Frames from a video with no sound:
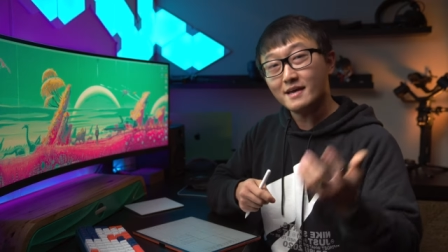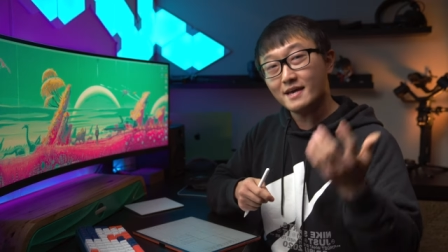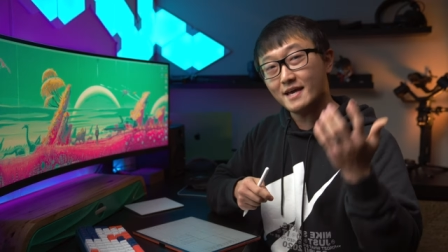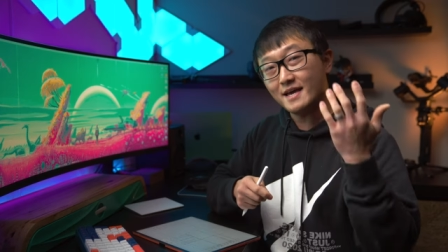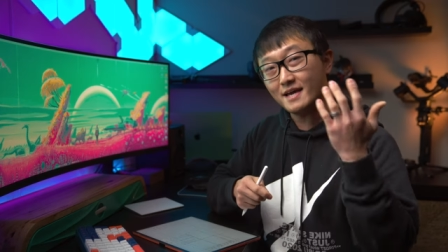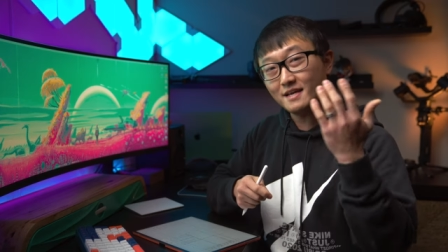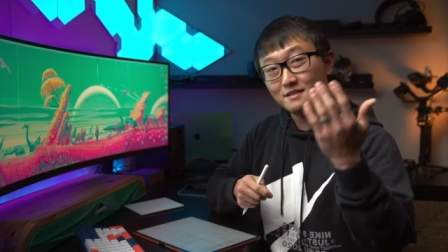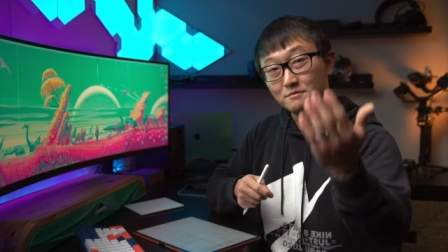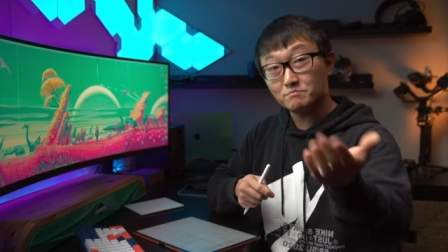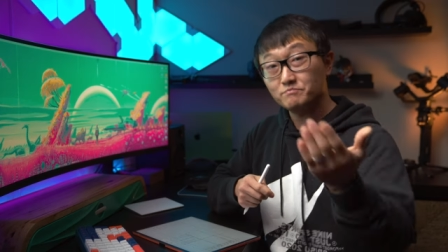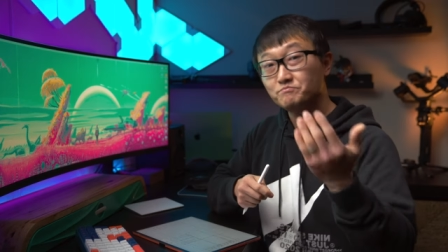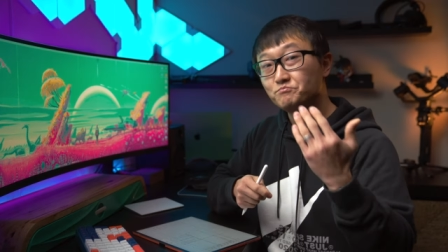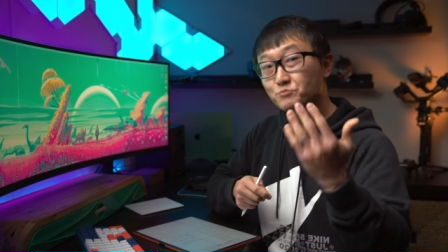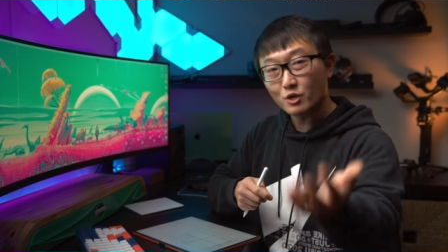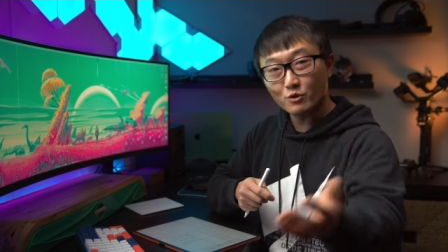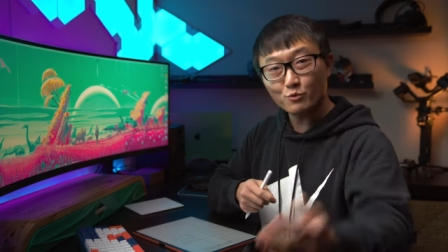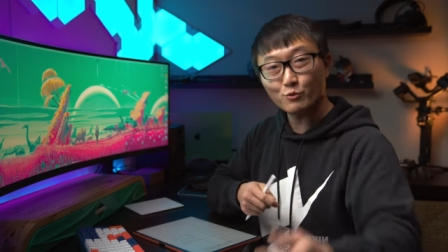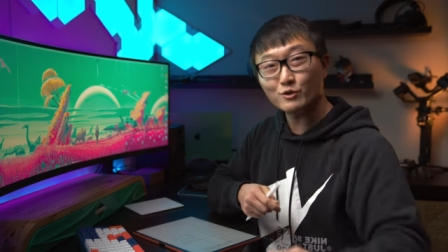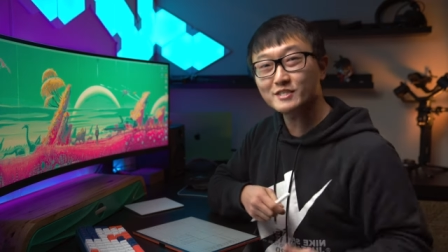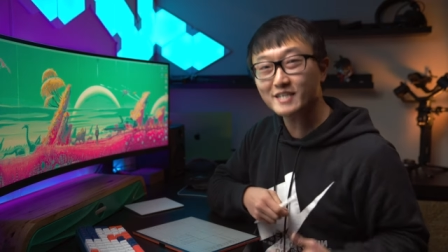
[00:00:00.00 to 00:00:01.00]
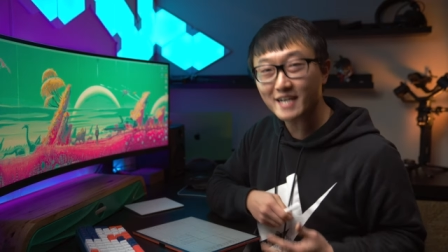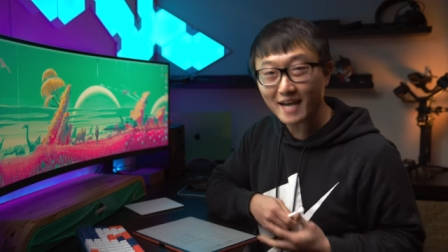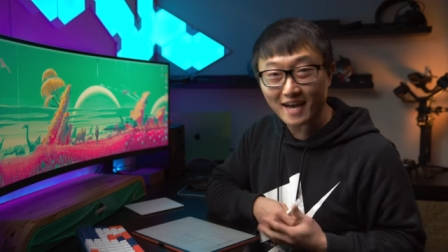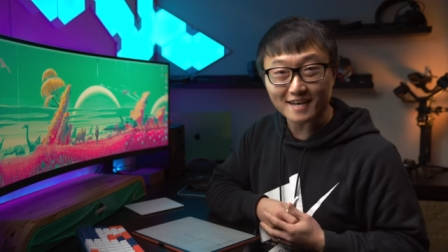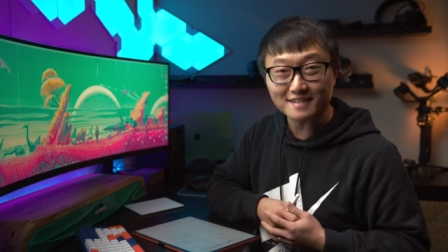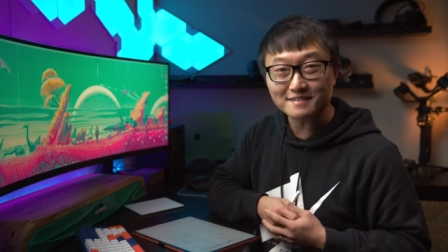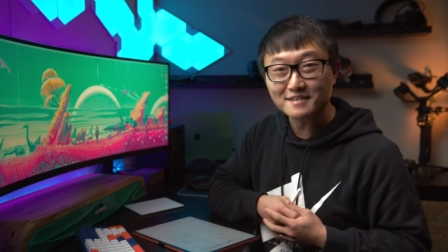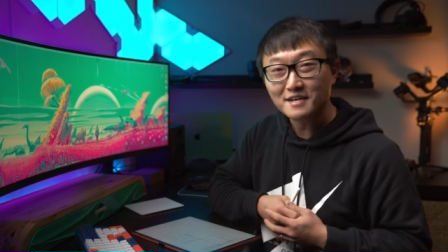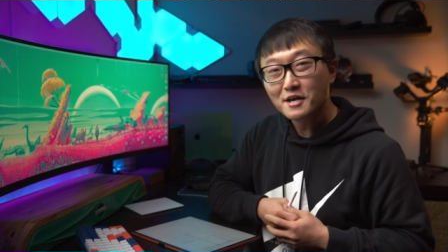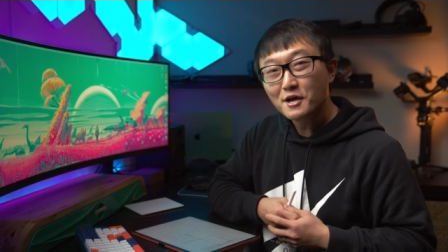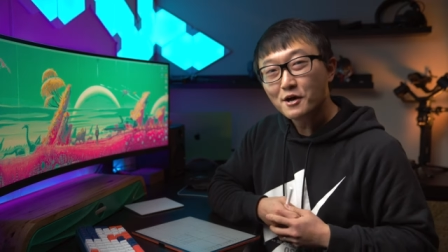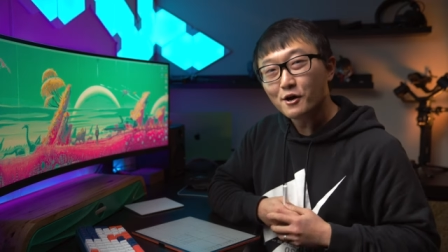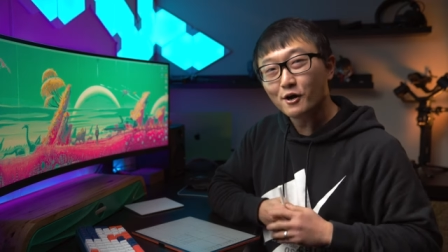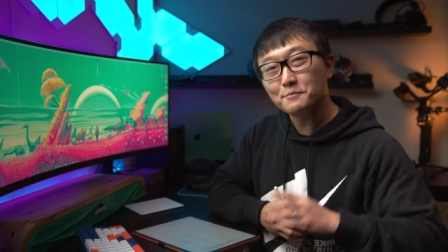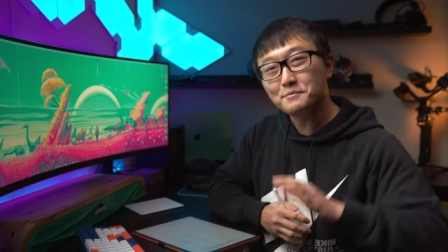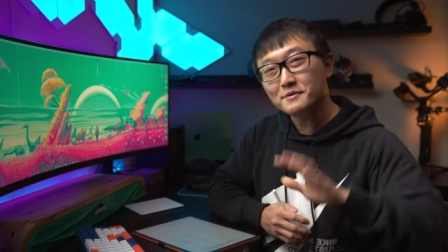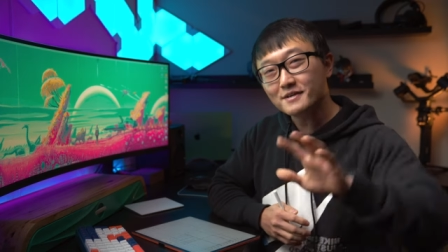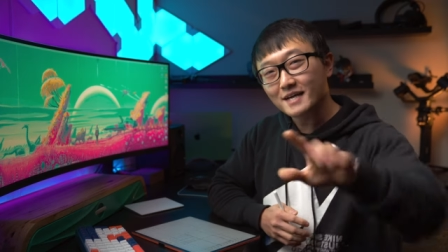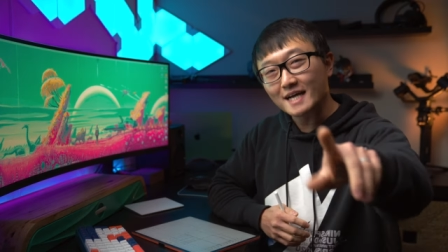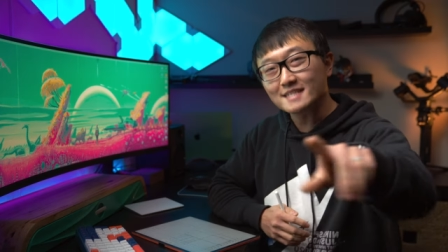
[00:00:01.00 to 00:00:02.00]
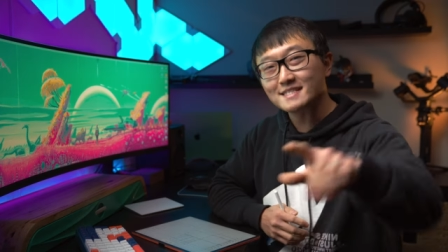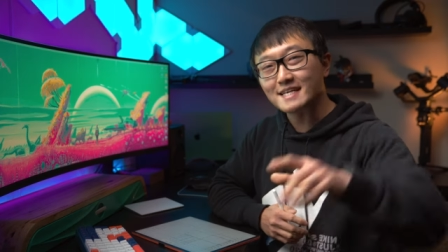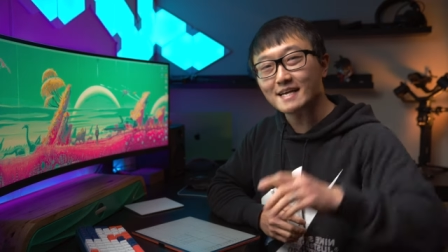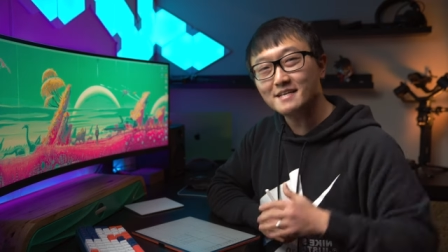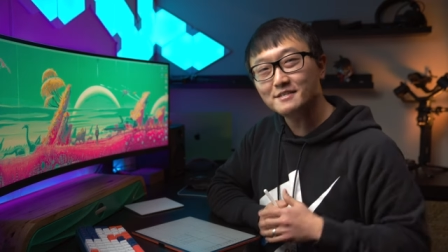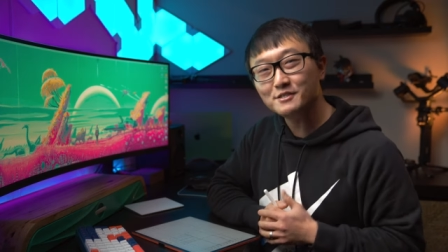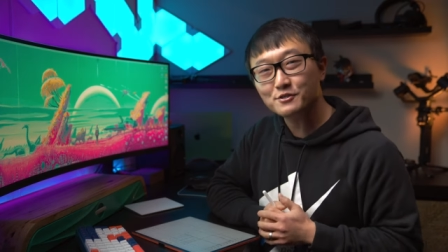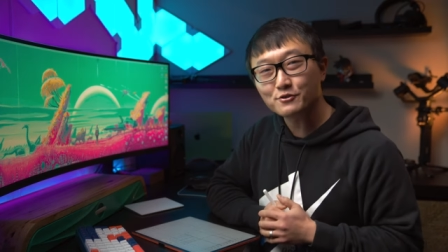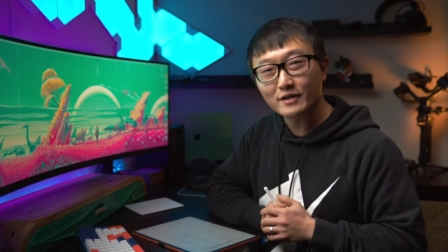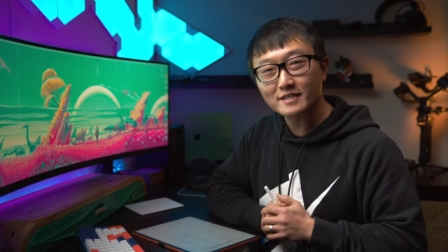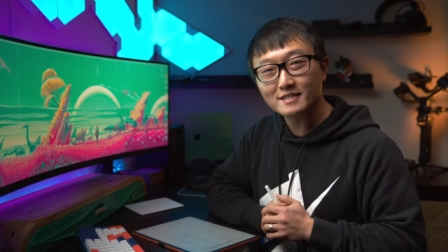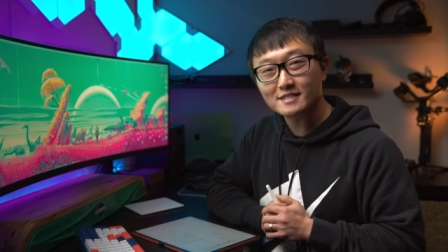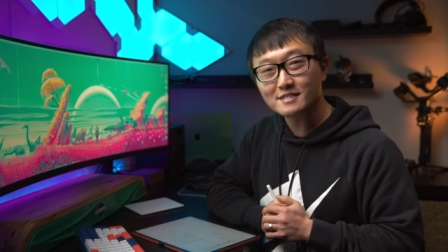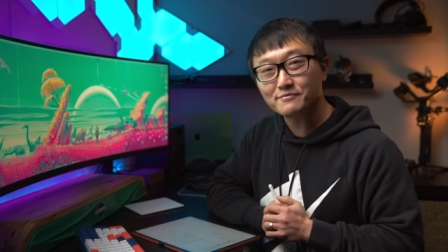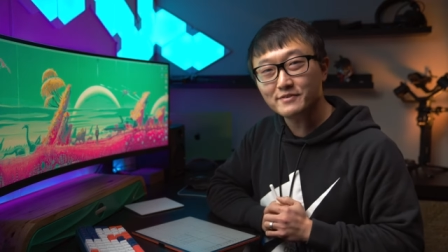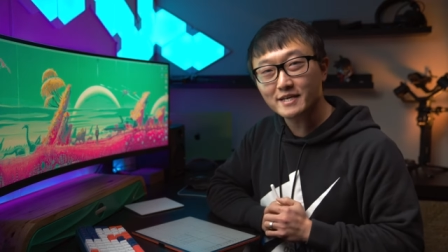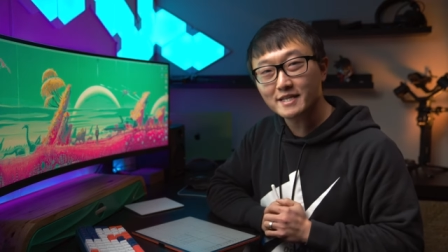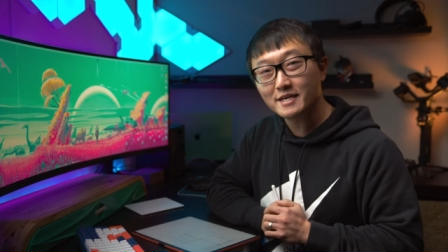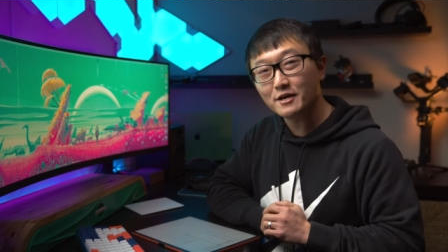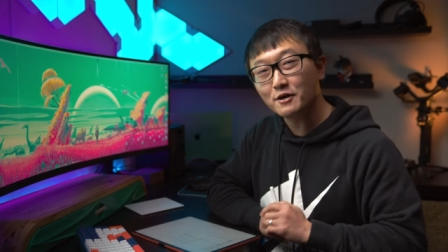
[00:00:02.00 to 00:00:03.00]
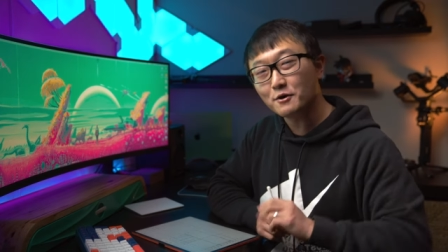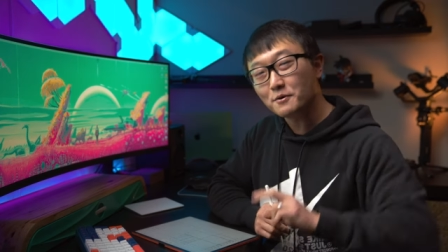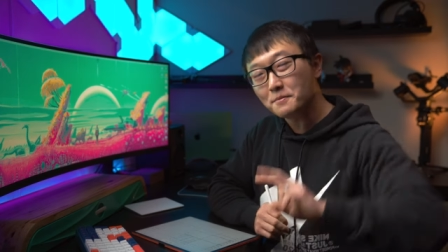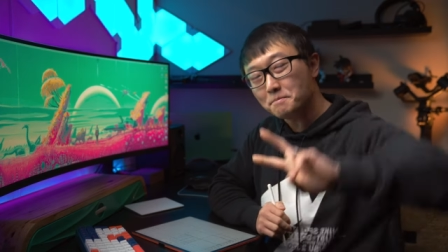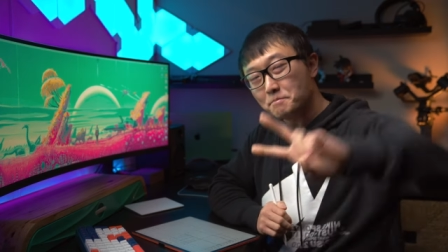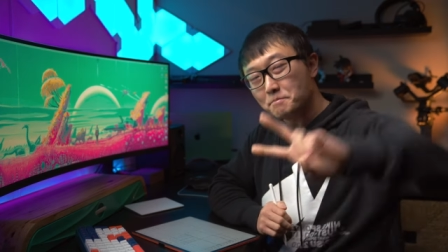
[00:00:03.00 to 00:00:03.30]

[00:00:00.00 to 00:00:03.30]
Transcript: and we'll chat. Hope you guys enjoyed this video.